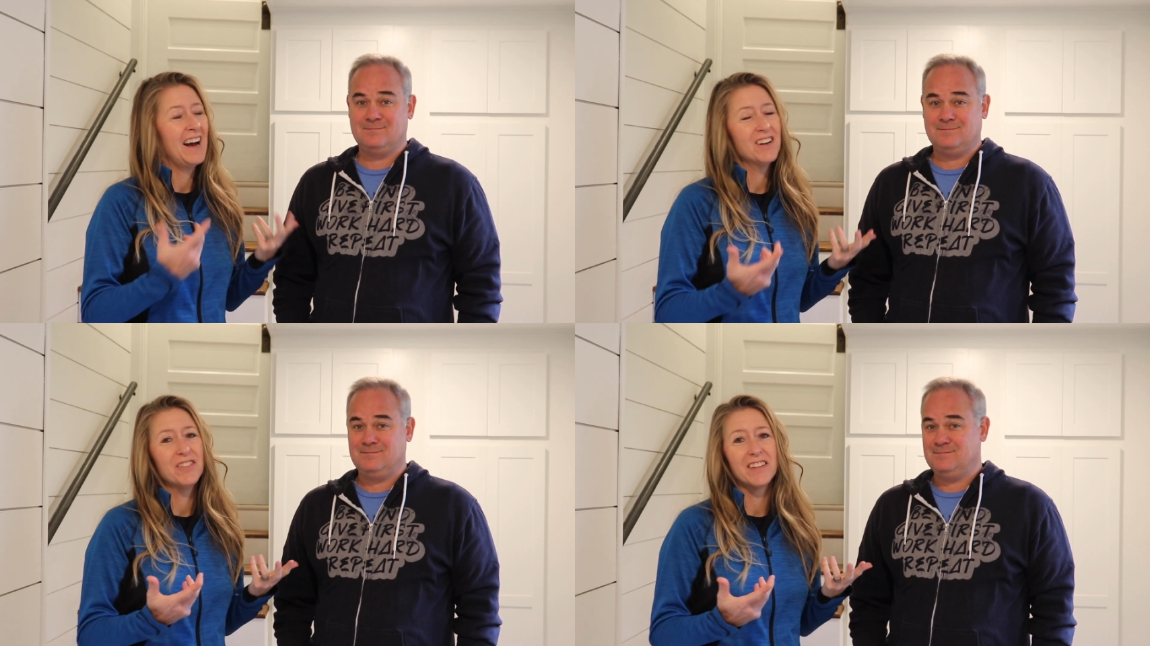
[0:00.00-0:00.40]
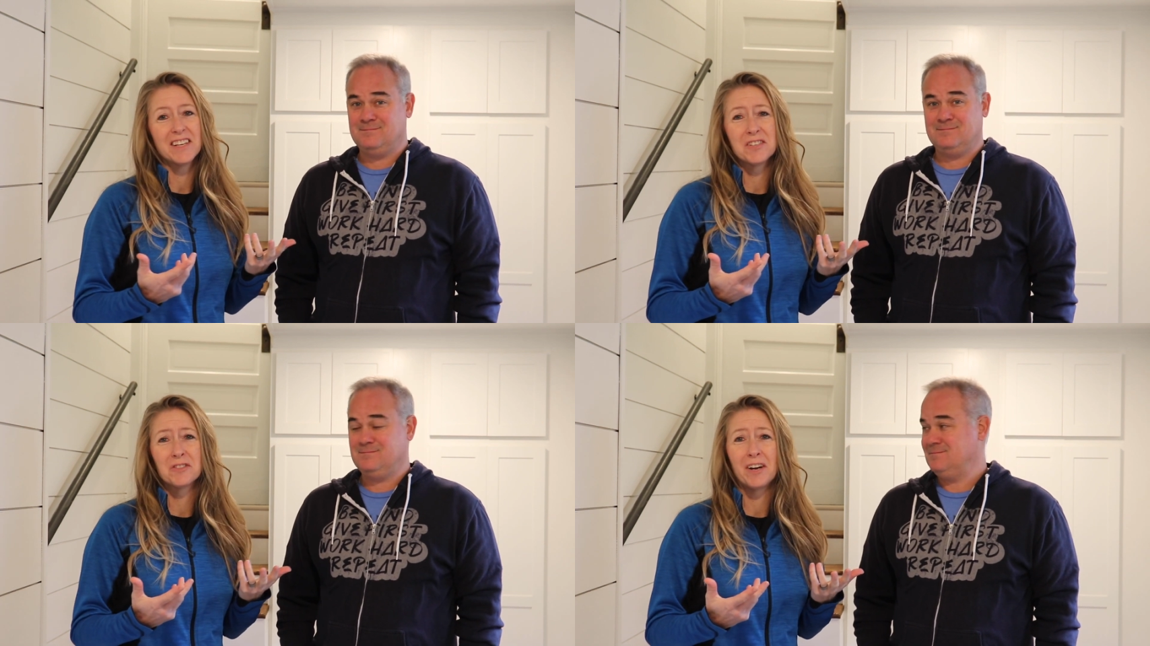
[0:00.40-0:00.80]
Speaker 1: I don't think
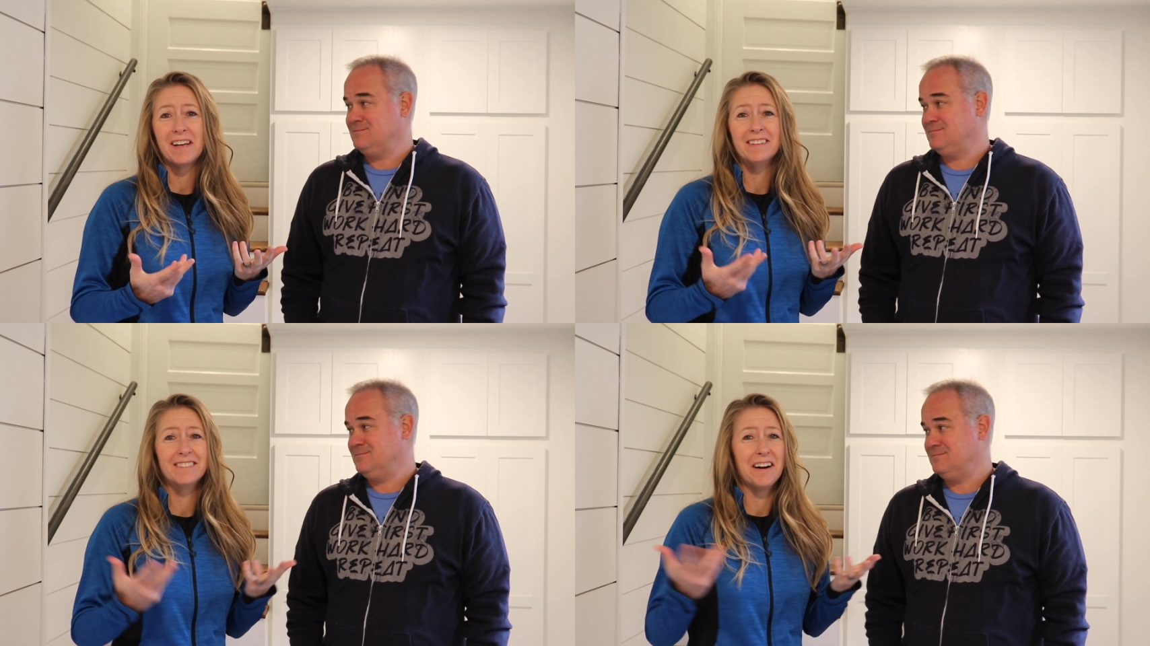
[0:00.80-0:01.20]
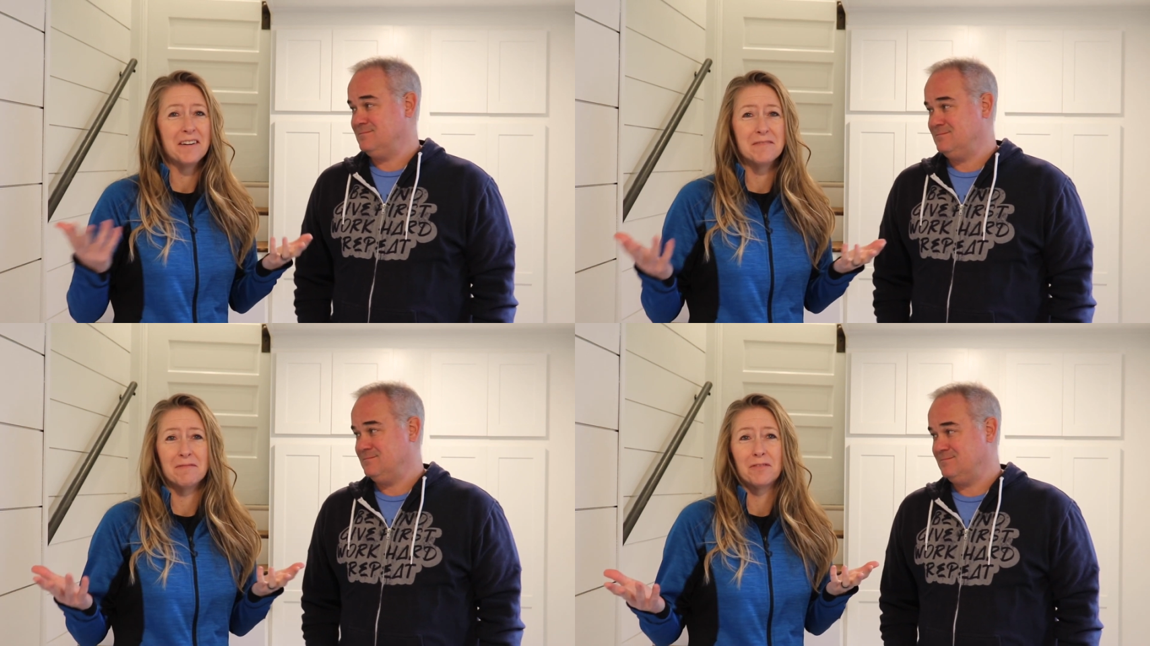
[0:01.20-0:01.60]
that's a great
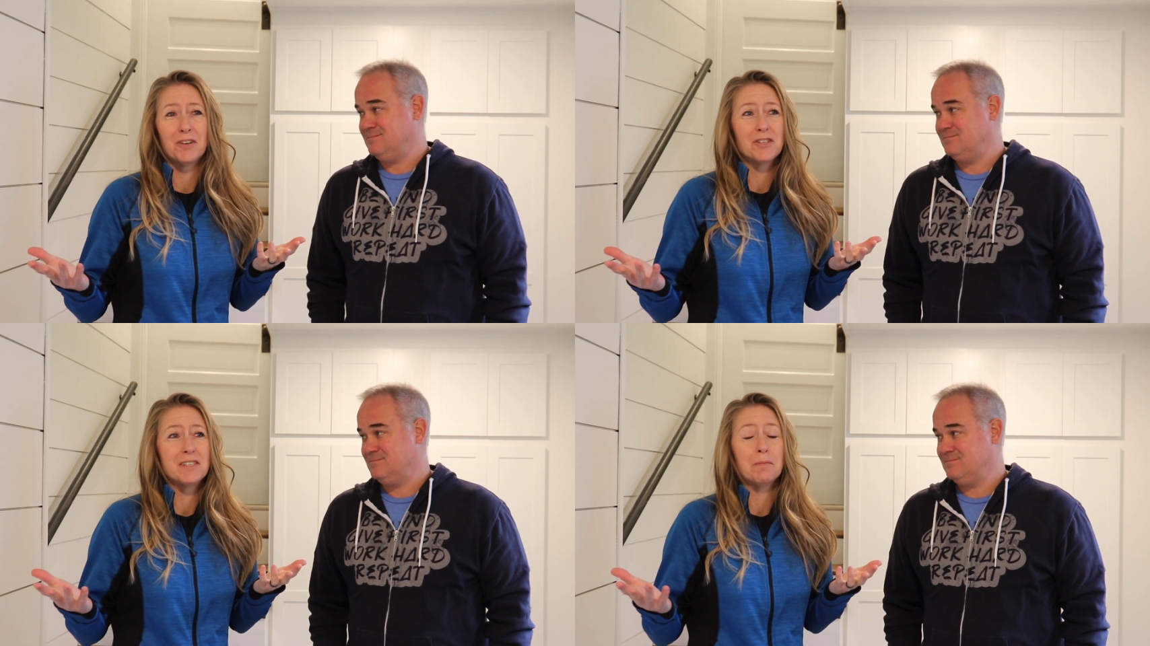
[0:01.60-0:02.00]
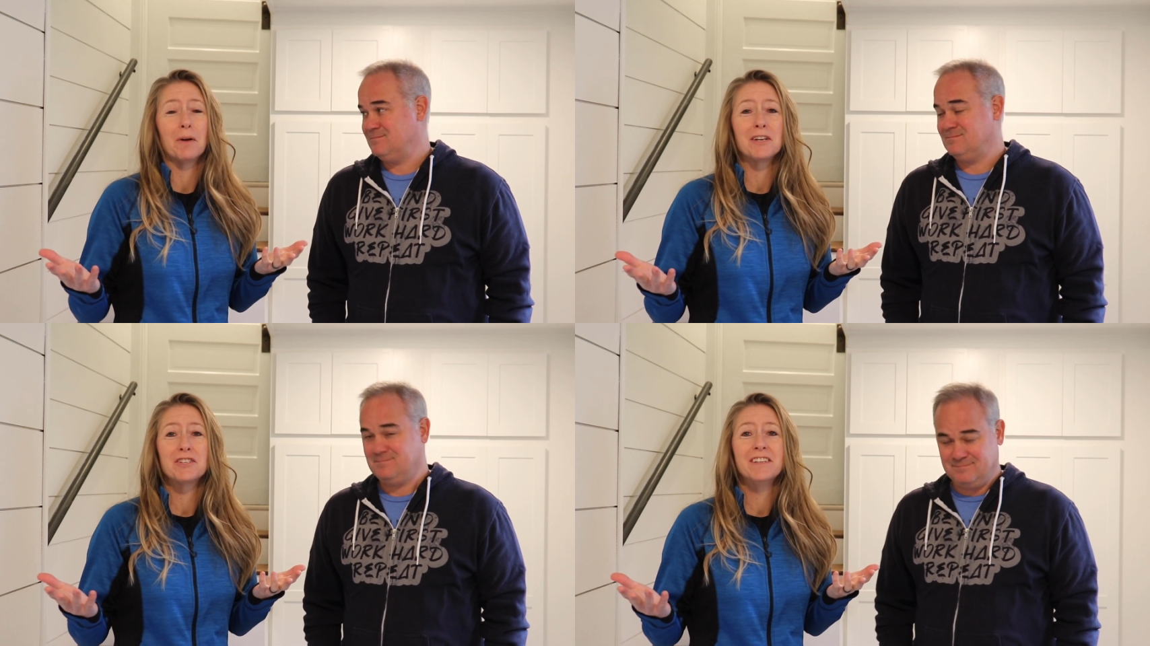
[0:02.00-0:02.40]
um, first
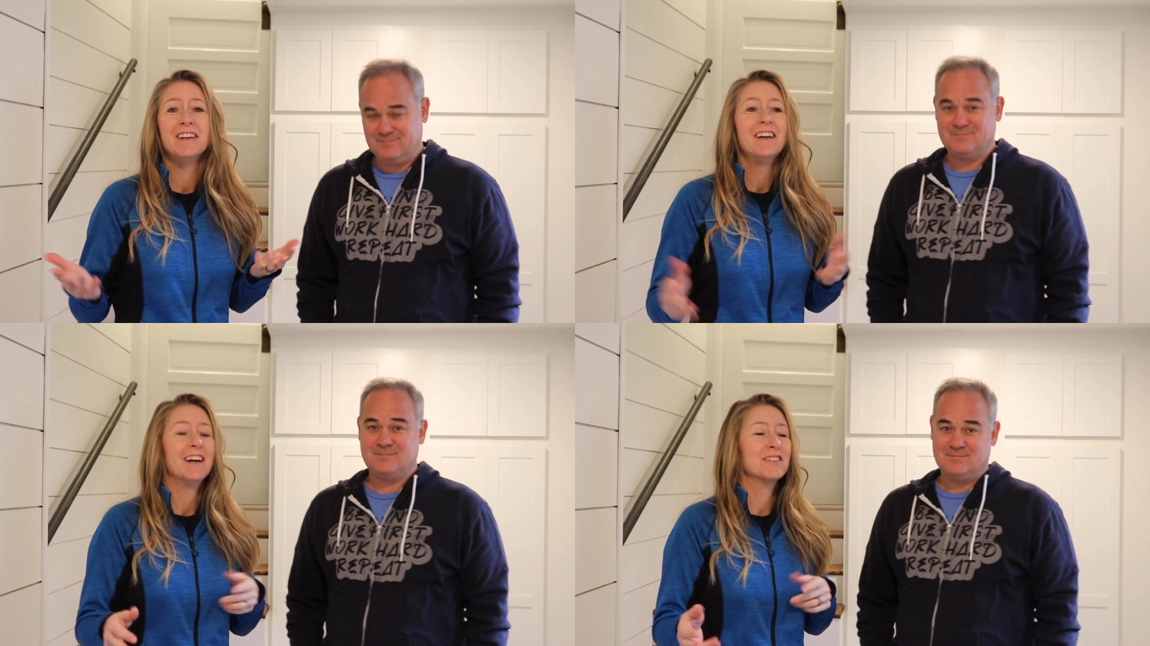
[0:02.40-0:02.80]
impression.